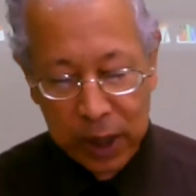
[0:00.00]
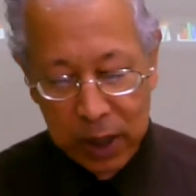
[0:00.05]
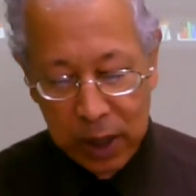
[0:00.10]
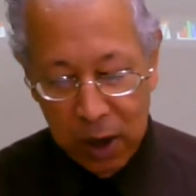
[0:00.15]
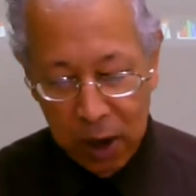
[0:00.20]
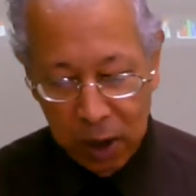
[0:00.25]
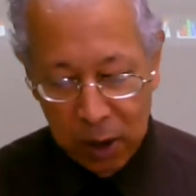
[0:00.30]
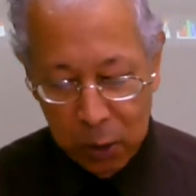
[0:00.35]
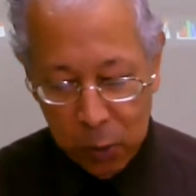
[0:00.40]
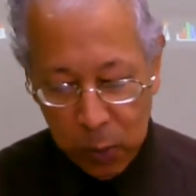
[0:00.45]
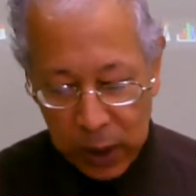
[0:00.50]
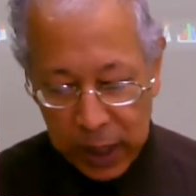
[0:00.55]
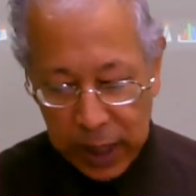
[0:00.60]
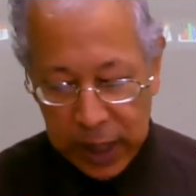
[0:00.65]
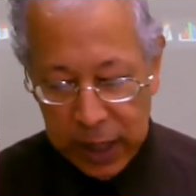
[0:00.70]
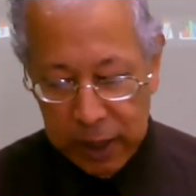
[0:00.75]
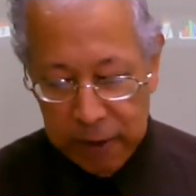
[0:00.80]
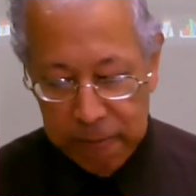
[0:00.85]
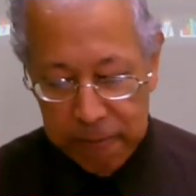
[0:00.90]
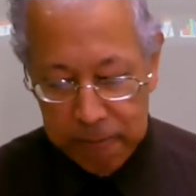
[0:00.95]
God
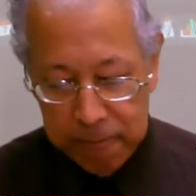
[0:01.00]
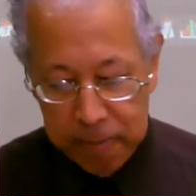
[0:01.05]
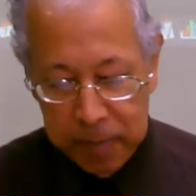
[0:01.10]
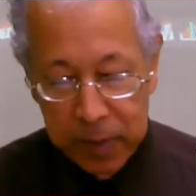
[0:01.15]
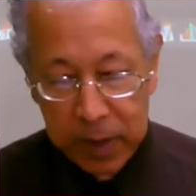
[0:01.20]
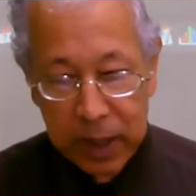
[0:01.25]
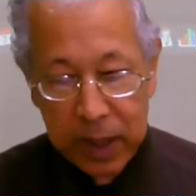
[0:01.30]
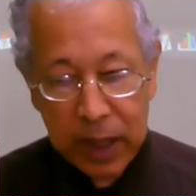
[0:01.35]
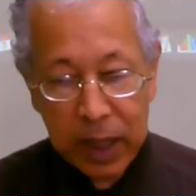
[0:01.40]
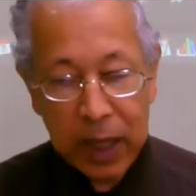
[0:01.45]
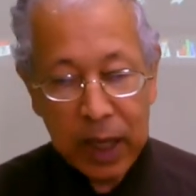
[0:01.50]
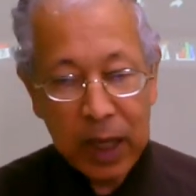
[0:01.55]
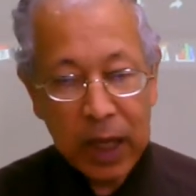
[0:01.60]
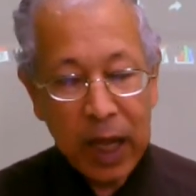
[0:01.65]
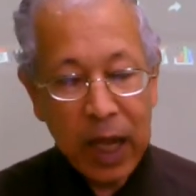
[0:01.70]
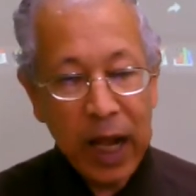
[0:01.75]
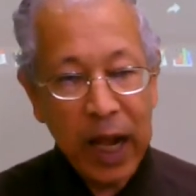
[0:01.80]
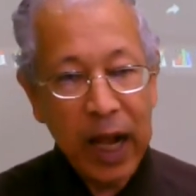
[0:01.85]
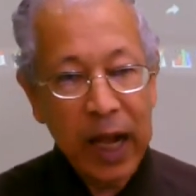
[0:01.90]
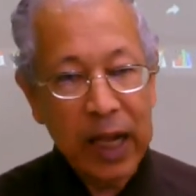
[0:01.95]
willing,
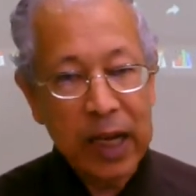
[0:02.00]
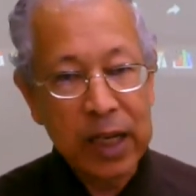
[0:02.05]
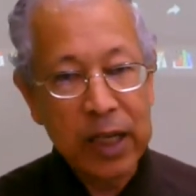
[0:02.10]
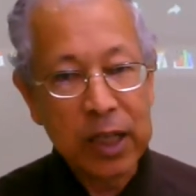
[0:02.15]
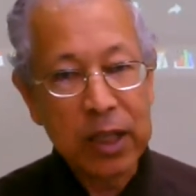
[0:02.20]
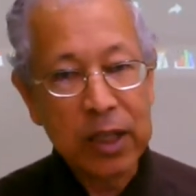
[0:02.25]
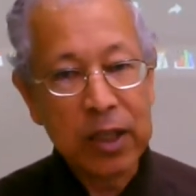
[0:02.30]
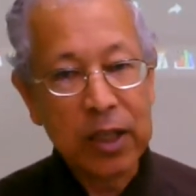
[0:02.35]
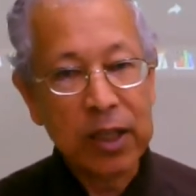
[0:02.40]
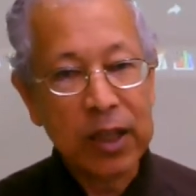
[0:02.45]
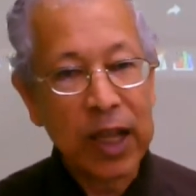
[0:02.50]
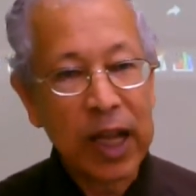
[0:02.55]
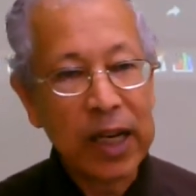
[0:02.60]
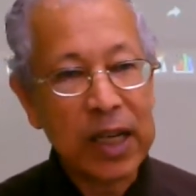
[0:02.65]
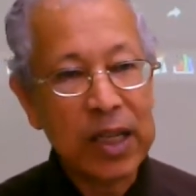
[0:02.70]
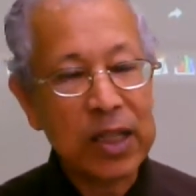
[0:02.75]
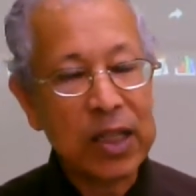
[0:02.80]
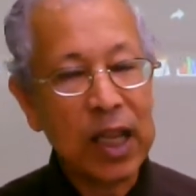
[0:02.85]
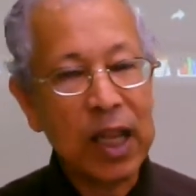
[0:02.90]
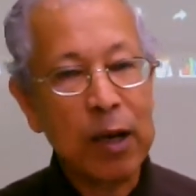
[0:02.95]
and that
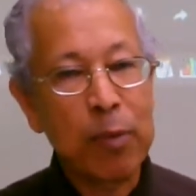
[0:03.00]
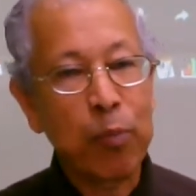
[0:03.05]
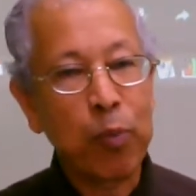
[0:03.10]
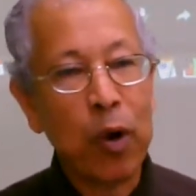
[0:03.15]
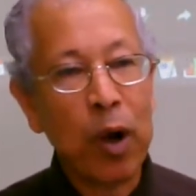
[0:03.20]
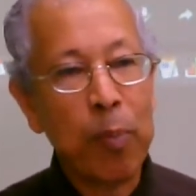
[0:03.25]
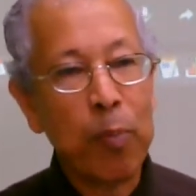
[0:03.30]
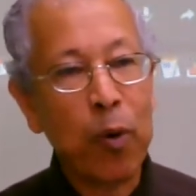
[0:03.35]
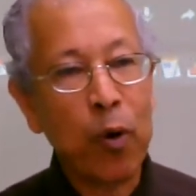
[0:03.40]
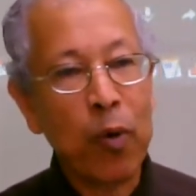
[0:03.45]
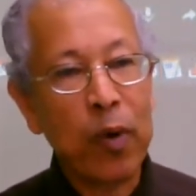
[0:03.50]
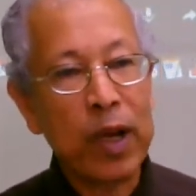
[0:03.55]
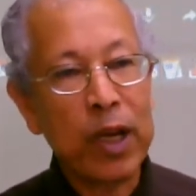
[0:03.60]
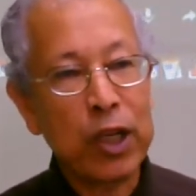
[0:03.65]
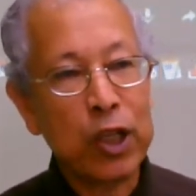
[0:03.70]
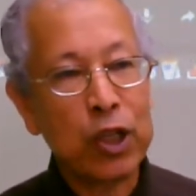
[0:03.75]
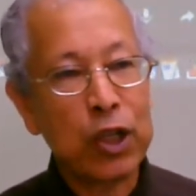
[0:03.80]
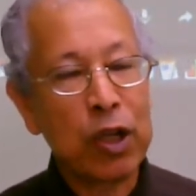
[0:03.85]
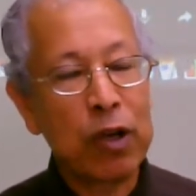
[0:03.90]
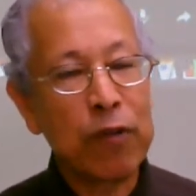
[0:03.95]
is in
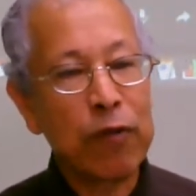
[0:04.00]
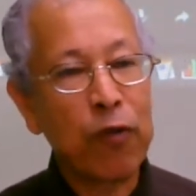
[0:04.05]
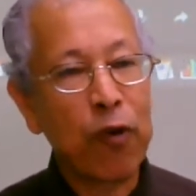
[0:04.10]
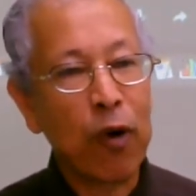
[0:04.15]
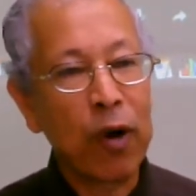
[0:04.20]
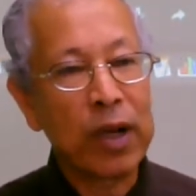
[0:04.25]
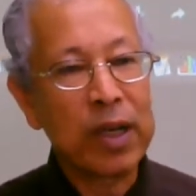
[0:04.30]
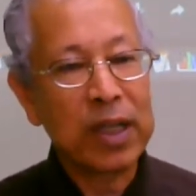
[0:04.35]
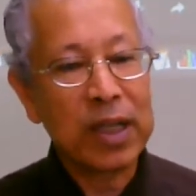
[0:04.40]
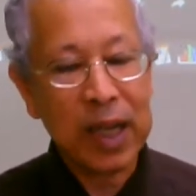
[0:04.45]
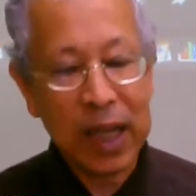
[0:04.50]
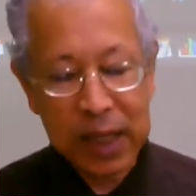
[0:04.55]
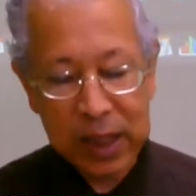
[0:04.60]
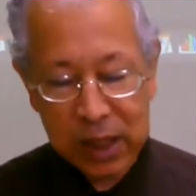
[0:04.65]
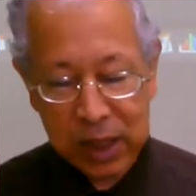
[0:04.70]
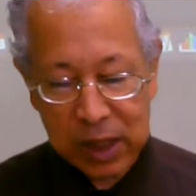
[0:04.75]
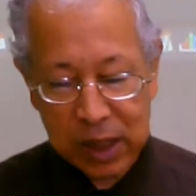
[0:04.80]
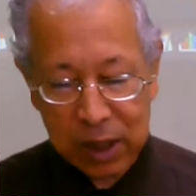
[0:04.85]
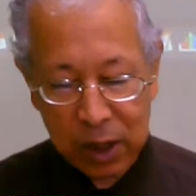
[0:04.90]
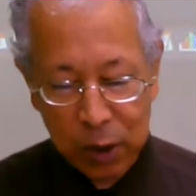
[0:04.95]
preparation for a
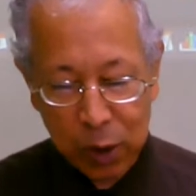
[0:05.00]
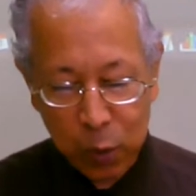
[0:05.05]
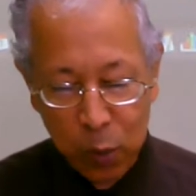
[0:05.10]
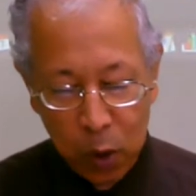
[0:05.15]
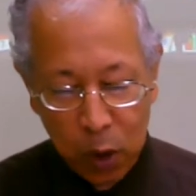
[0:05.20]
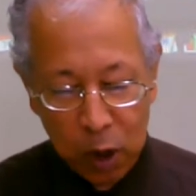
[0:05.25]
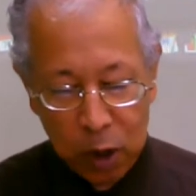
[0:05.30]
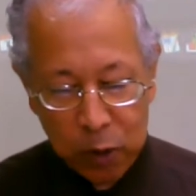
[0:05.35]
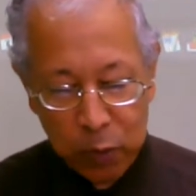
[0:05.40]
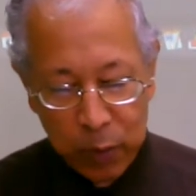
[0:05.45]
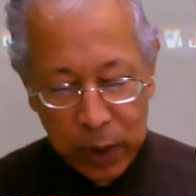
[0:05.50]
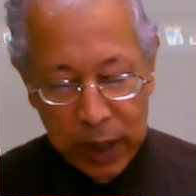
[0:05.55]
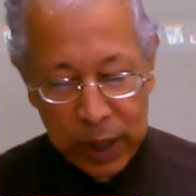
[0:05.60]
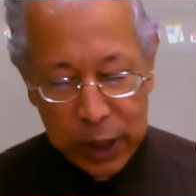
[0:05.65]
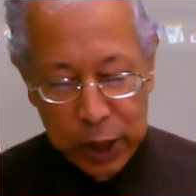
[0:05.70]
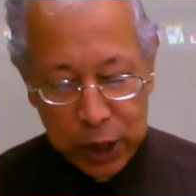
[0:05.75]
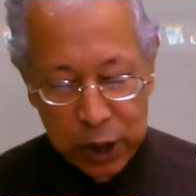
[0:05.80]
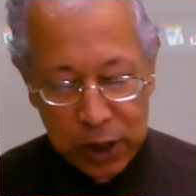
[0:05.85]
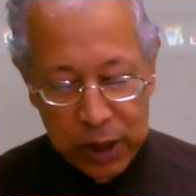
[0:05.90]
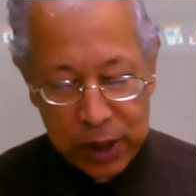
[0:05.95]
test on world
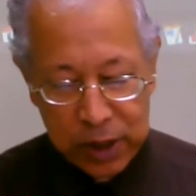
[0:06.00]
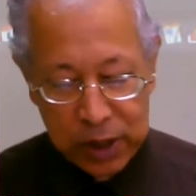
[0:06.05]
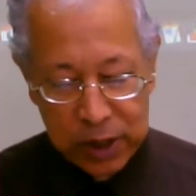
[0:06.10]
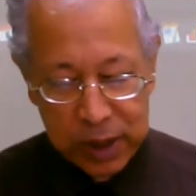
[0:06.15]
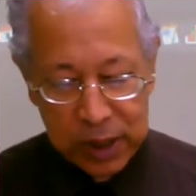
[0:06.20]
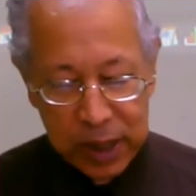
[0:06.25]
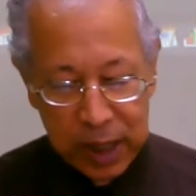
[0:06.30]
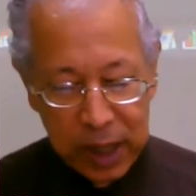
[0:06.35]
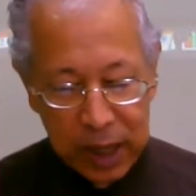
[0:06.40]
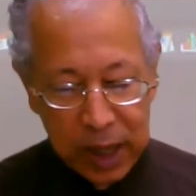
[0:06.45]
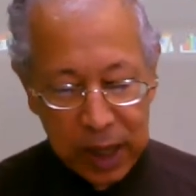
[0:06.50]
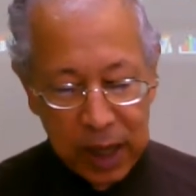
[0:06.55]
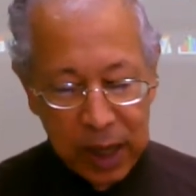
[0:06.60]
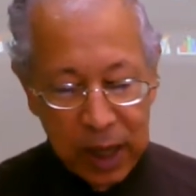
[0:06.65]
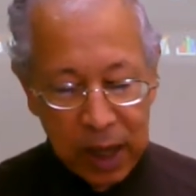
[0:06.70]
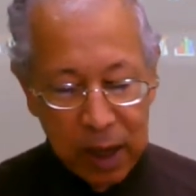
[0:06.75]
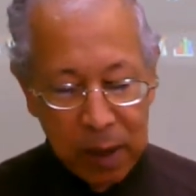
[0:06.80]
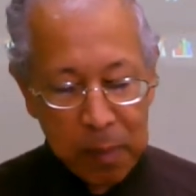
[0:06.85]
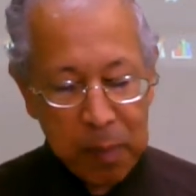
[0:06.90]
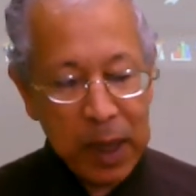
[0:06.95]
religions.
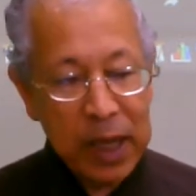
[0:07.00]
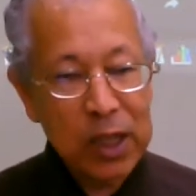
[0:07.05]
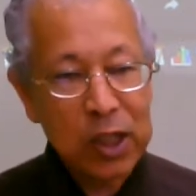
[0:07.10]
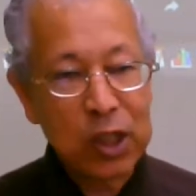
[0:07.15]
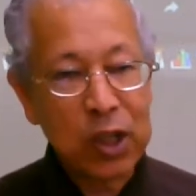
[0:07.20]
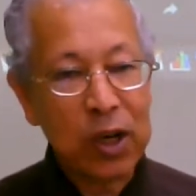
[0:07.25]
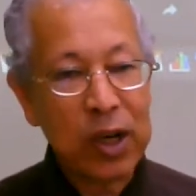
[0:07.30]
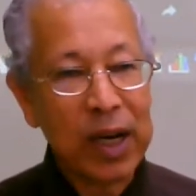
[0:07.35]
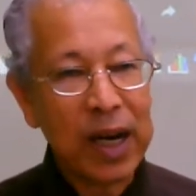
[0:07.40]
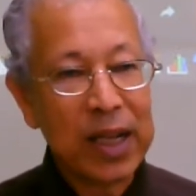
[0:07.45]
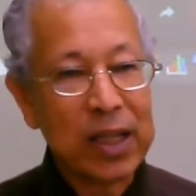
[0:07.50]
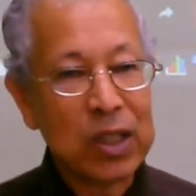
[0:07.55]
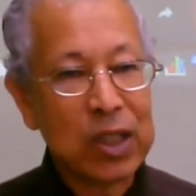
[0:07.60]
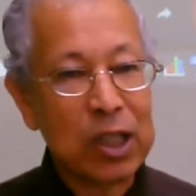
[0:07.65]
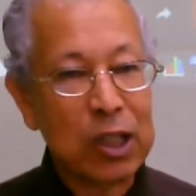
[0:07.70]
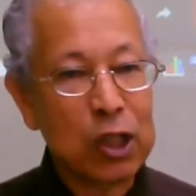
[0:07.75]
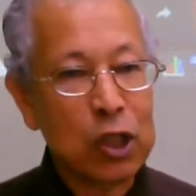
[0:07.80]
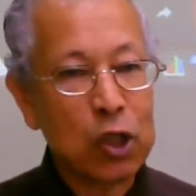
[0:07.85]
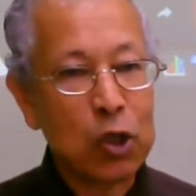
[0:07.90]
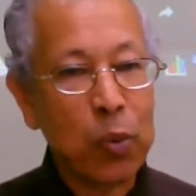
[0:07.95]
Based on
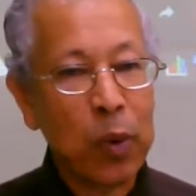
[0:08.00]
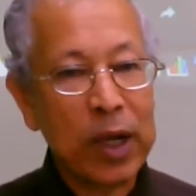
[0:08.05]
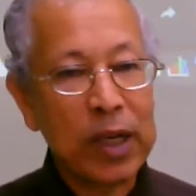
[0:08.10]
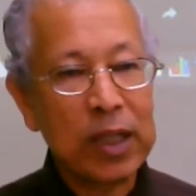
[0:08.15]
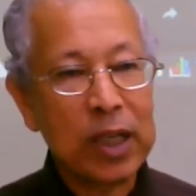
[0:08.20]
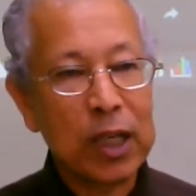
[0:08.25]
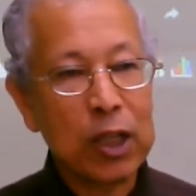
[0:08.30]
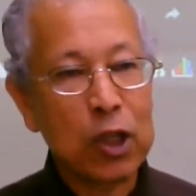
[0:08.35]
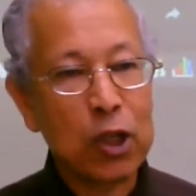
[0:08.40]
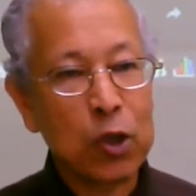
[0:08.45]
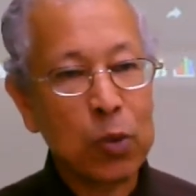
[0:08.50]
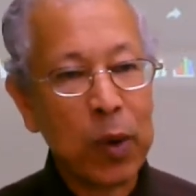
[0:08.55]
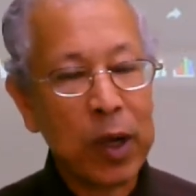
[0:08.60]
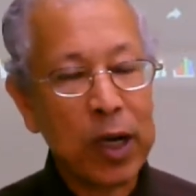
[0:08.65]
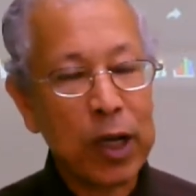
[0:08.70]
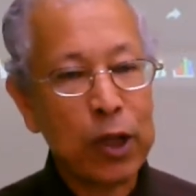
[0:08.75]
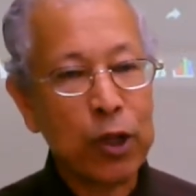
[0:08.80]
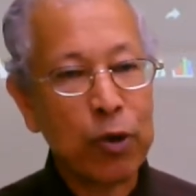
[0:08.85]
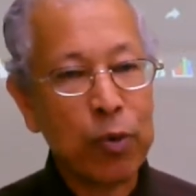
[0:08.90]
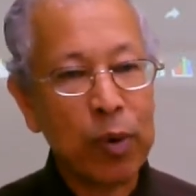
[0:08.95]
lessons 20 to
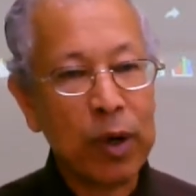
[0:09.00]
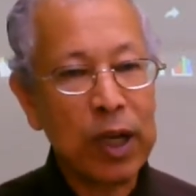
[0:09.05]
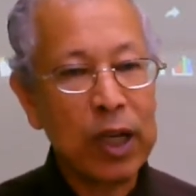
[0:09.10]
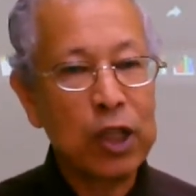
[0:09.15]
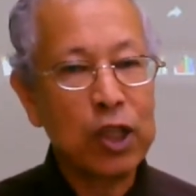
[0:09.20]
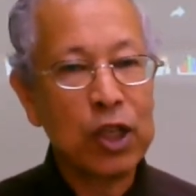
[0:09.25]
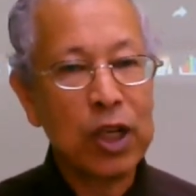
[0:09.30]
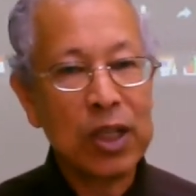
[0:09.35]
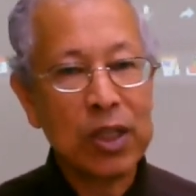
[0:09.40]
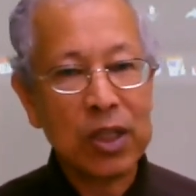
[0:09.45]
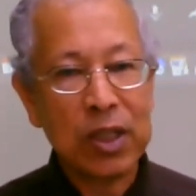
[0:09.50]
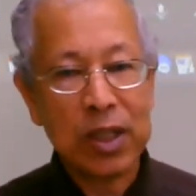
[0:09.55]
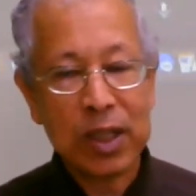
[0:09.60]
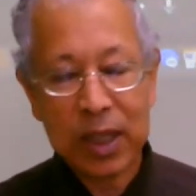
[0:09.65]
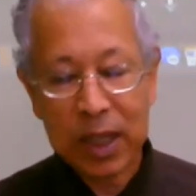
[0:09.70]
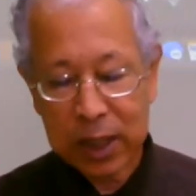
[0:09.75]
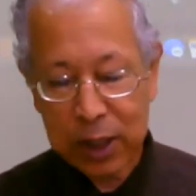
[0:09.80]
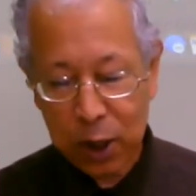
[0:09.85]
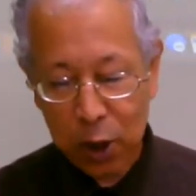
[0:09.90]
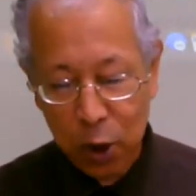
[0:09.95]
23, Jesus
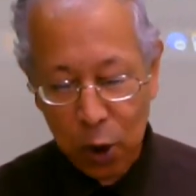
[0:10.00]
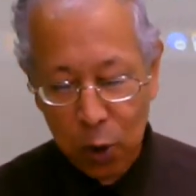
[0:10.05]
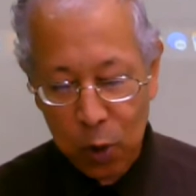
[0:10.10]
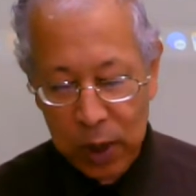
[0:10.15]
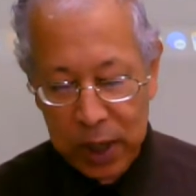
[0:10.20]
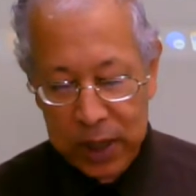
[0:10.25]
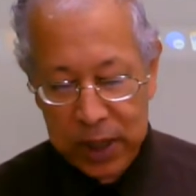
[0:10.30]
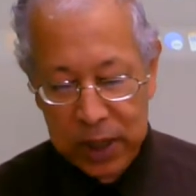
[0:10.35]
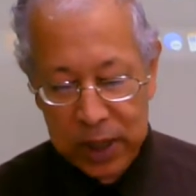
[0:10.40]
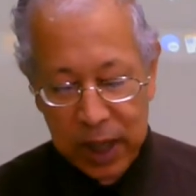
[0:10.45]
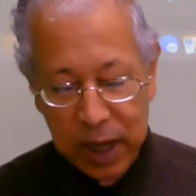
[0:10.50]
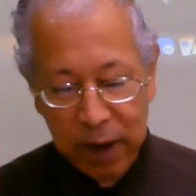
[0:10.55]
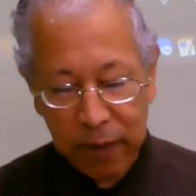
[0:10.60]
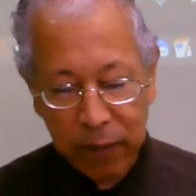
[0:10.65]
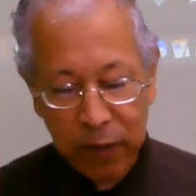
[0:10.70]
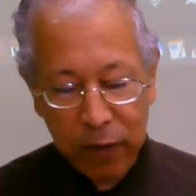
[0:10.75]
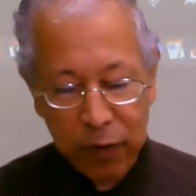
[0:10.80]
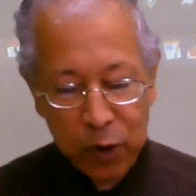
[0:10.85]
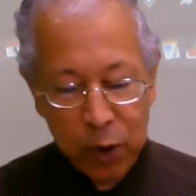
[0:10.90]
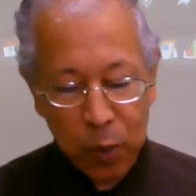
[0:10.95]
is the only
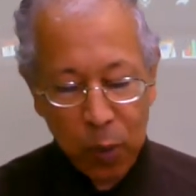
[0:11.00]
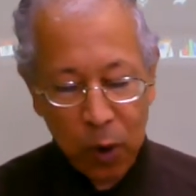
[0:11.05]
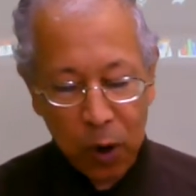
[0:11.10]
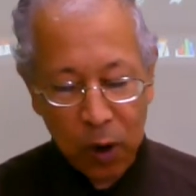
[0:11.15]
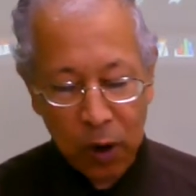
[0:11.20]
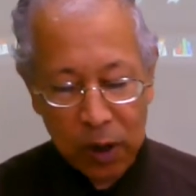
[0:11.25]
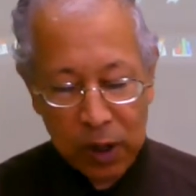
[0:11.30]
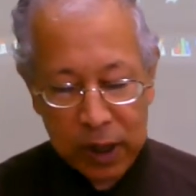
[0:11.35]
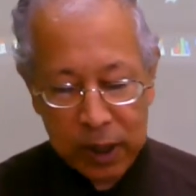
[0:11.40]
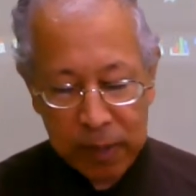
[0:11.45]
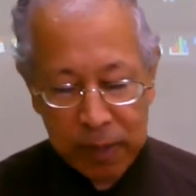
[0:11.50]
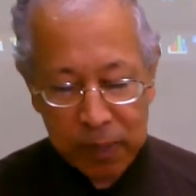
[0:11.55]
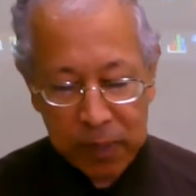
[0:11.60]
Savior of the world,